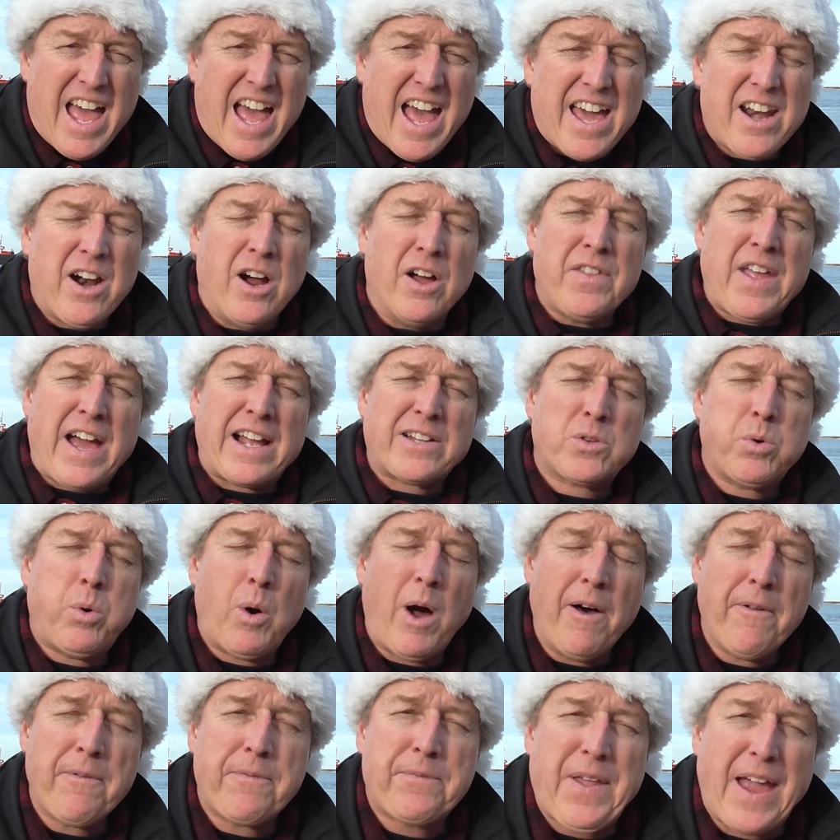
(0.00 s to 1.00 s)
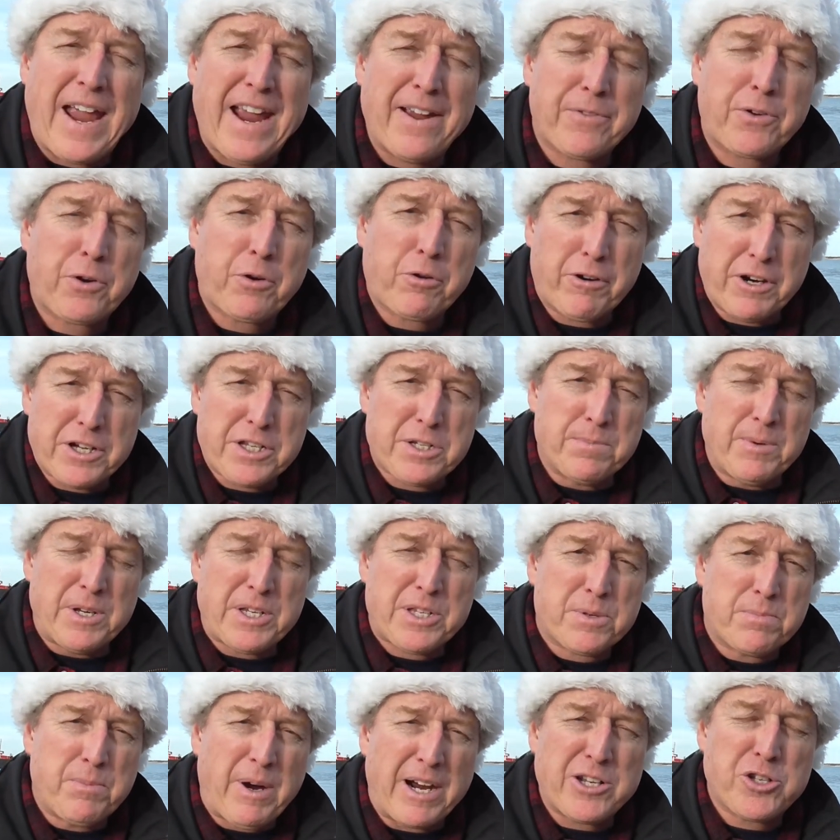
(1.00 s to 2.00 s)
And on that 12th day of
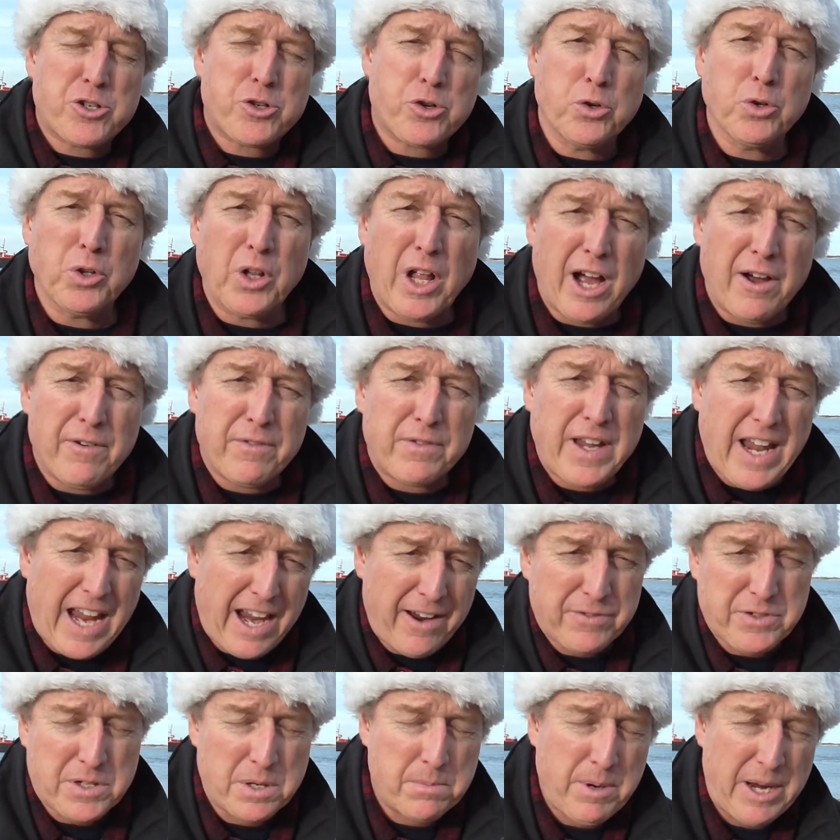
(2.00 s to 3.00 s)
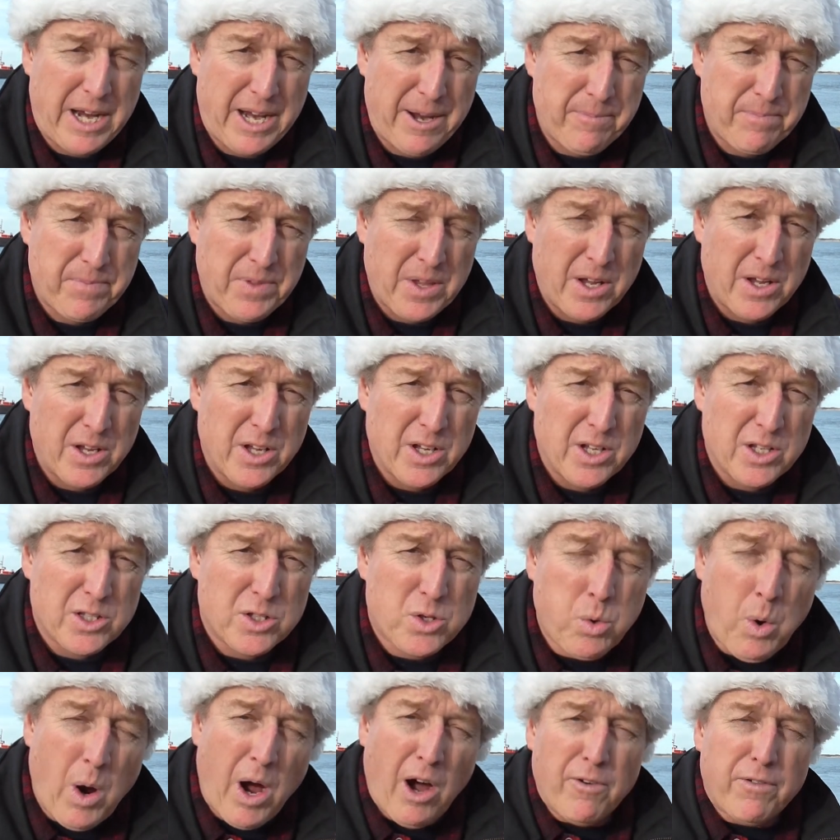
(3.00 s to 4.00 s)
Christmas, my true love gave to me
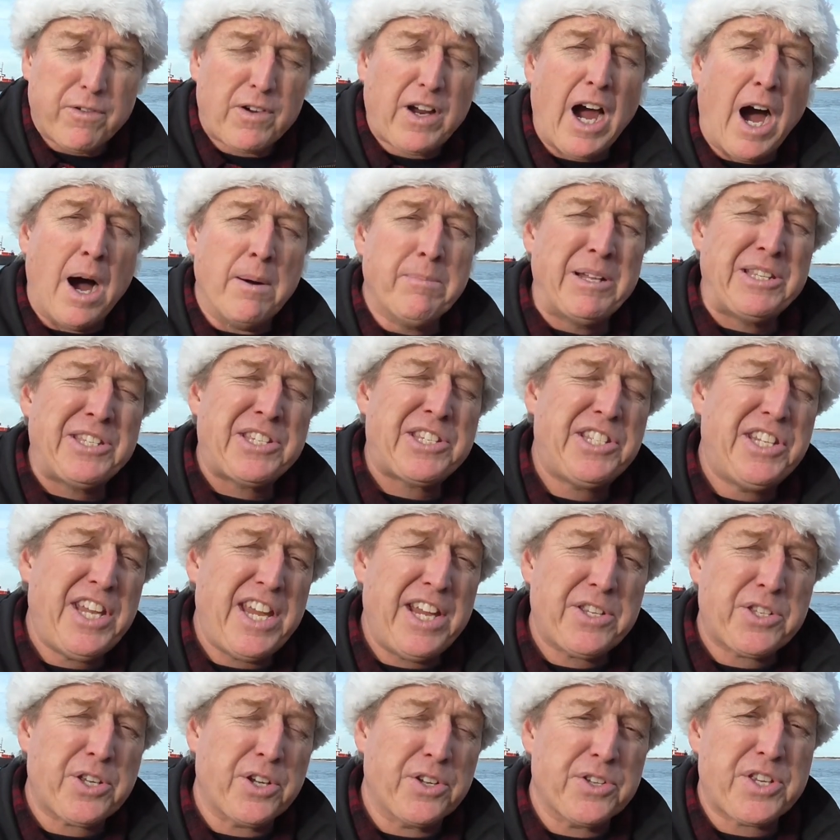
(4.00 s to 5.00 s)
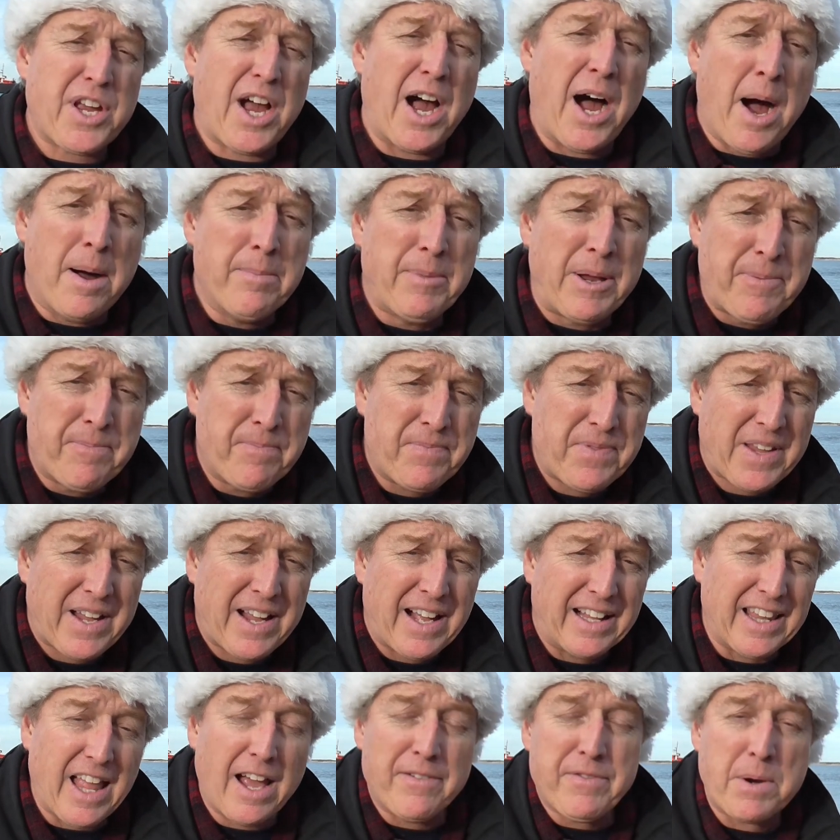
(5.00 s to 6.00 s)
12 Cummins diesels a-hummin',
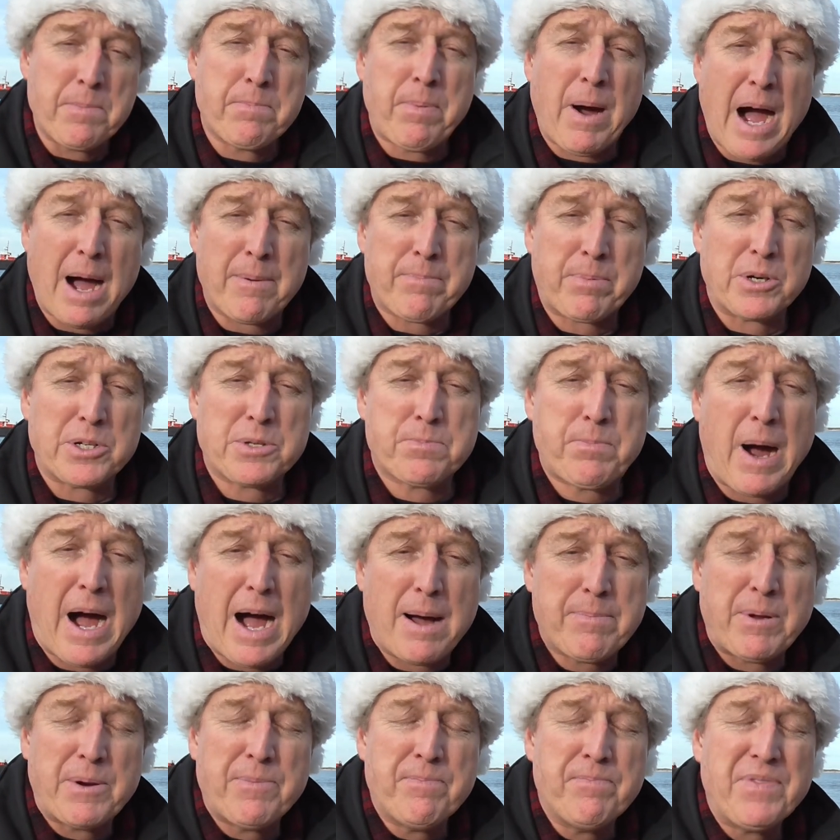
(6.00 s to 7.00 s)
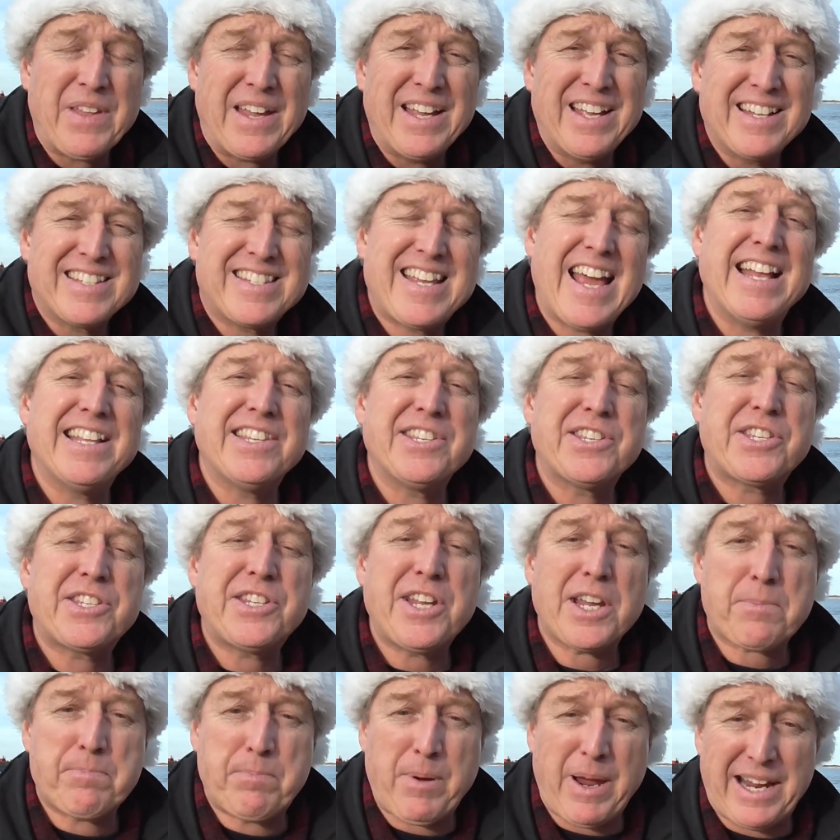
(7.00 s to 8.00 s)
11 poppers poppin', 10
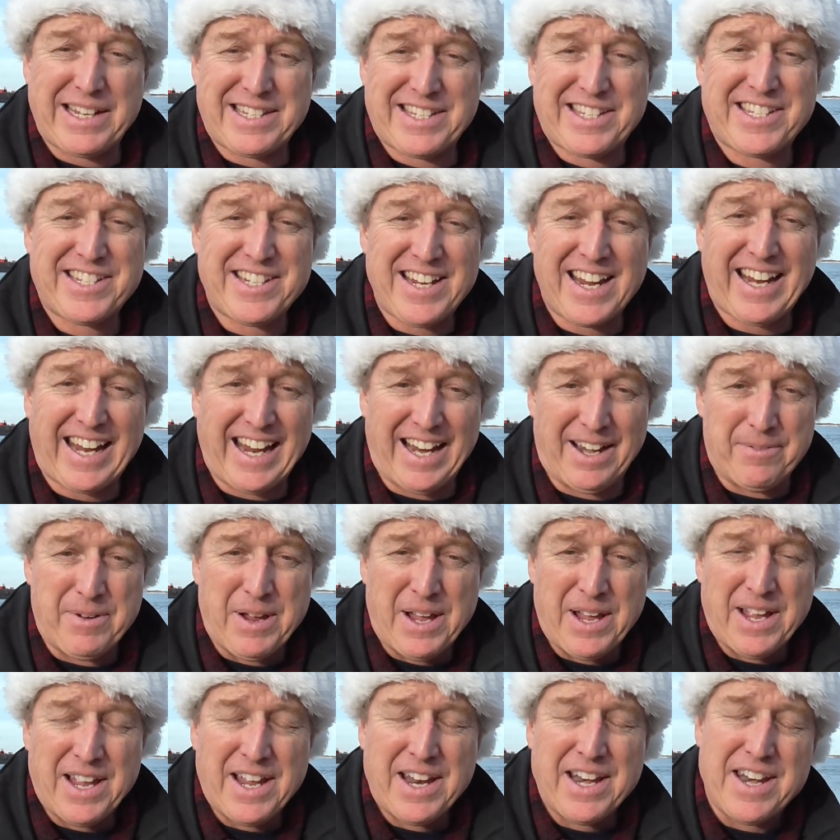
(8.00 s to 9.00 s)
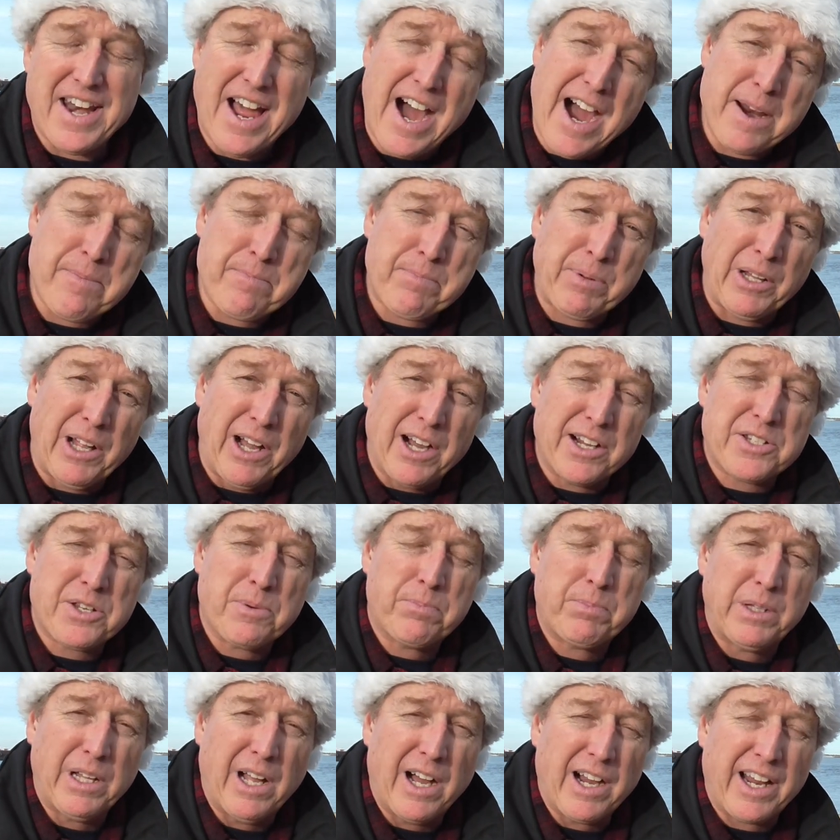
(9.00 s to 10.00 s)
stick baits stickin', 9 plugs
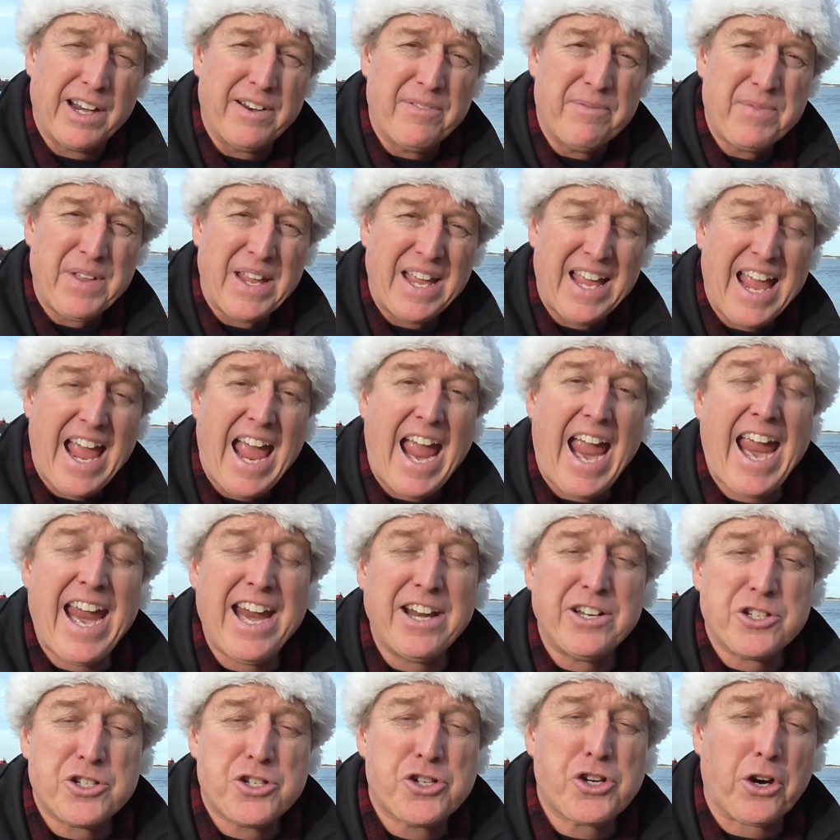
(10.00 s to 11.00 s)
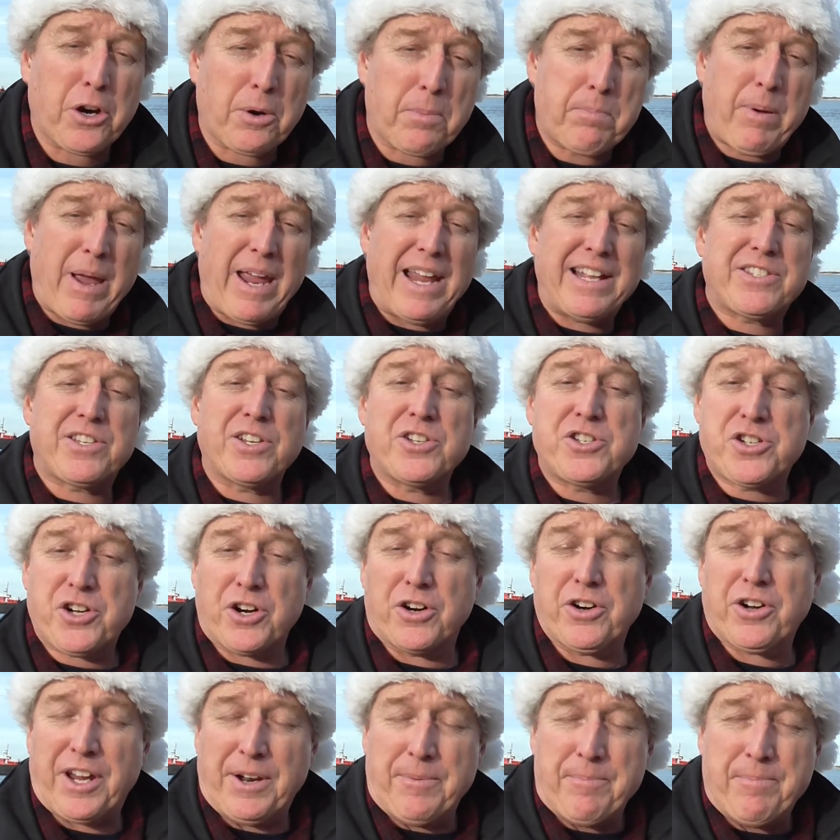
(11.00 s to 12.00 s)
a-pluggin', 8 jerk baits
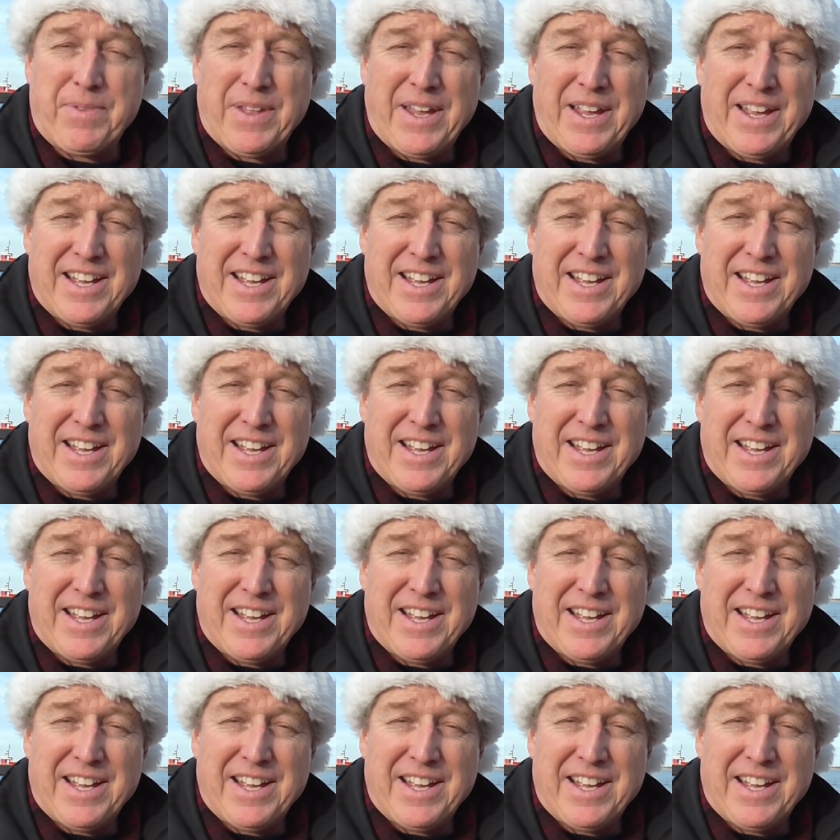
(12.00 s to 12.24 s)
a-jerkin',